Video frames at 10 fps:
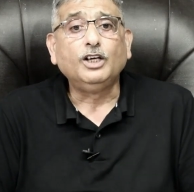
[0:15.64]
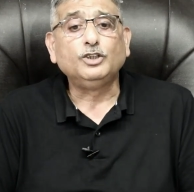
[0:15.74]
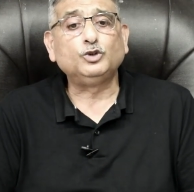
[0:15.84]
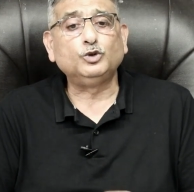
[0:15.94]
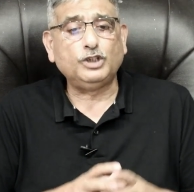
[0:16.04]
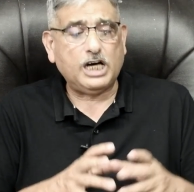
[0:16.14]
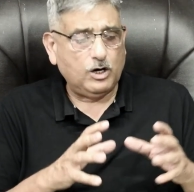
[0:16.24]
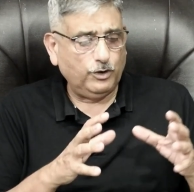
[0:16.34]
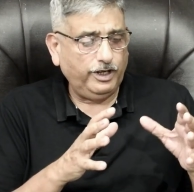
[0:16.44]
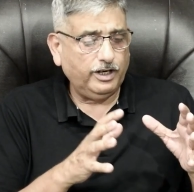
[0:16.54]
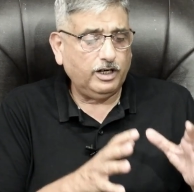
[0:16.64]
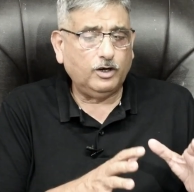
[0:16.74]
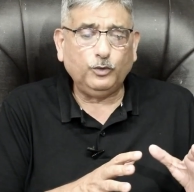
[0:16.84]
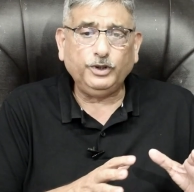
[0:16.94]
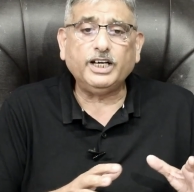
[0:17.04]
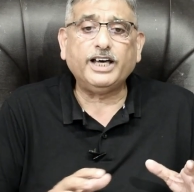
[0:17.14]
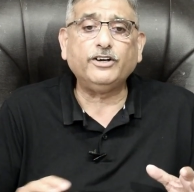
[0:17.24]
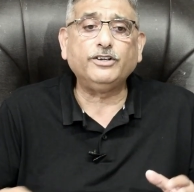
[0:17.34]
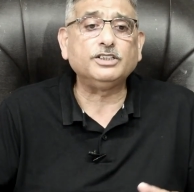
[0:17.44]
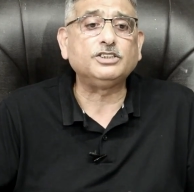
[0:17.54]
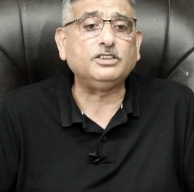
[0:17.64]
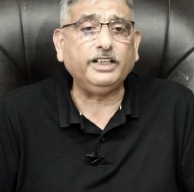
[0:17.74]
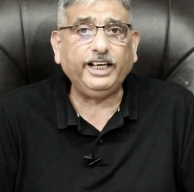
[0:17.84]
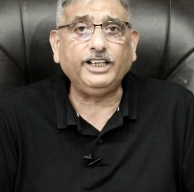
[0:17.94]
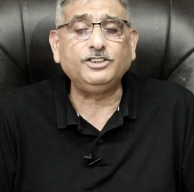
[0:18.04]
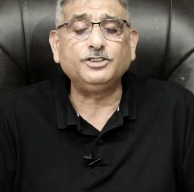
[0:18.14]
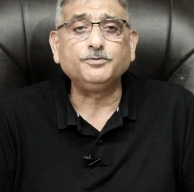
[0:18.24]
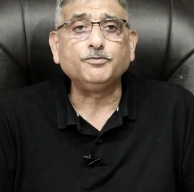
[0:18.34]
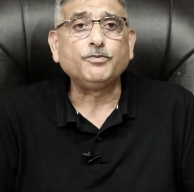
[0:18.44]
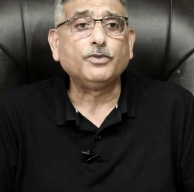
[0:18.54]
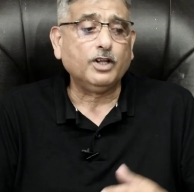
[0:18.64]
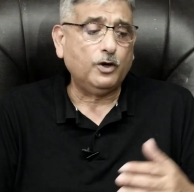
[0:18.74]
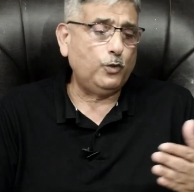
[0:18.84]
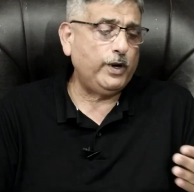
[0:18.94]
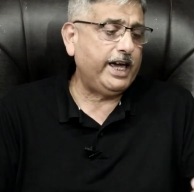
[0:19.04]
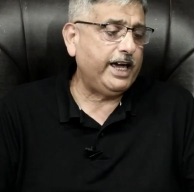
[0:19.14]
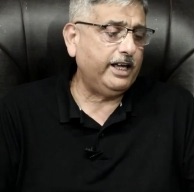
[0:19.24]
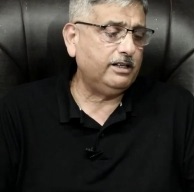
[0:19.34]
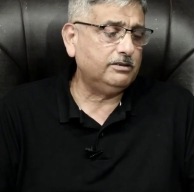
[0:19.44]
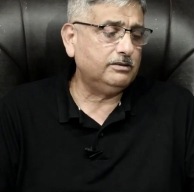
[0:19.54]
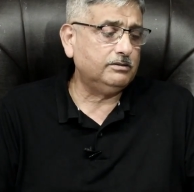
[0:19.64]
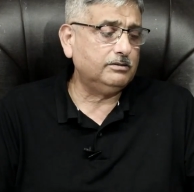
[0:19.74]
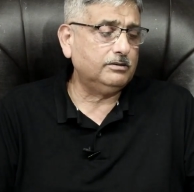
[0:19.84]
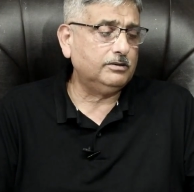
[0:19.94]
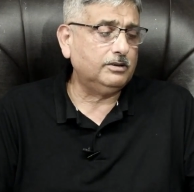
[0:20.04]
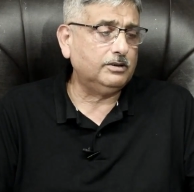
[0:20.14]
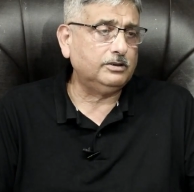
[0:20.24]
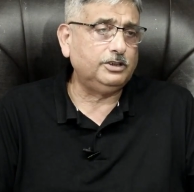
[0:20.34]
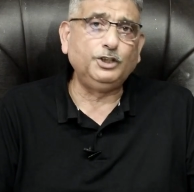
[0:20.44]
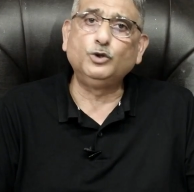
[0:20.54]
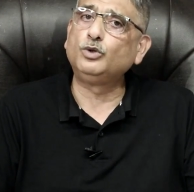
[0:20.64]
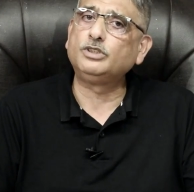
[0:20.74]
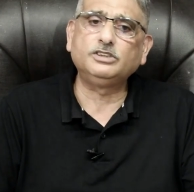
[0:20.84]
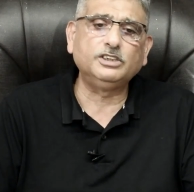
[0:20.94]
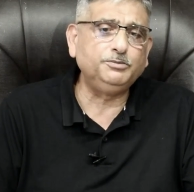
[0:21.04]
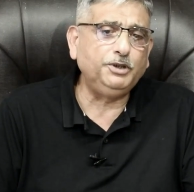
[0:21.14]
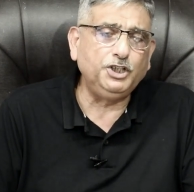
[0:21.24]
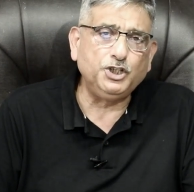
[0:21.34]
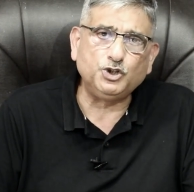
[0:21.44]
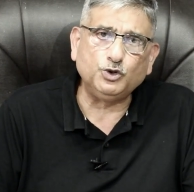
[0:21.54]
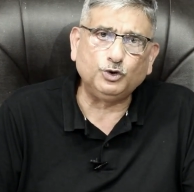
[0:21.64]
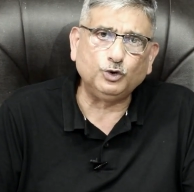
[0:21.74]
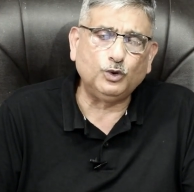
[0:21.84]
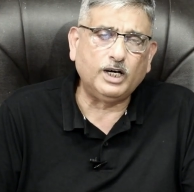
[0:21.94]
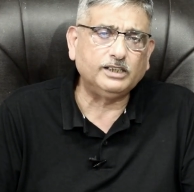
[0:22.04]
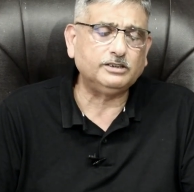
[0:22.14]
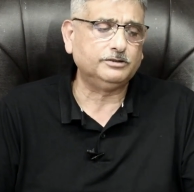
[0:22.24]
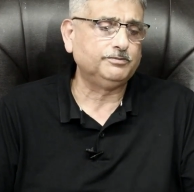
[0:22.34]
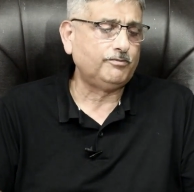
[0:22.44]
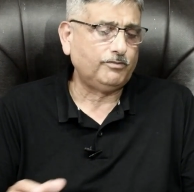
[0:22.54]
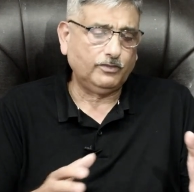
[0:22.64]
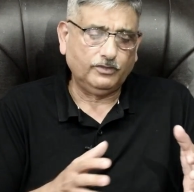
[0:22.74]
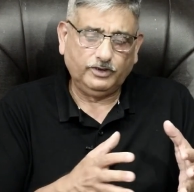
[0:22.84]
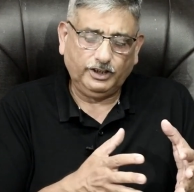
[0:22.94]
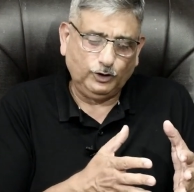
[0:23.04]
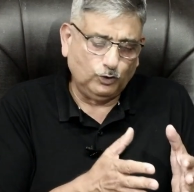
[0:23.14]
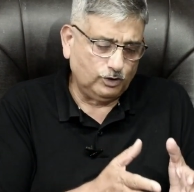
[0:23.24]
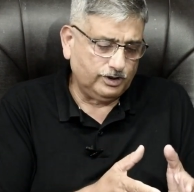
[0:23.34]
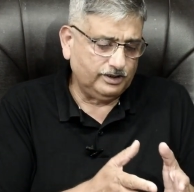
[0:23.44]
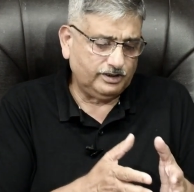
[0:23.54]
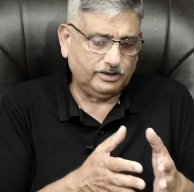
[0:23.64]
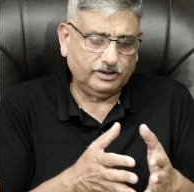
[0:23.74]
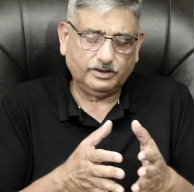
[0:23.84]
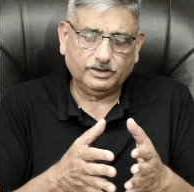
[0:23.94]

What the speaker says: So now here we are on a stage where the notice has been issued to us, the notice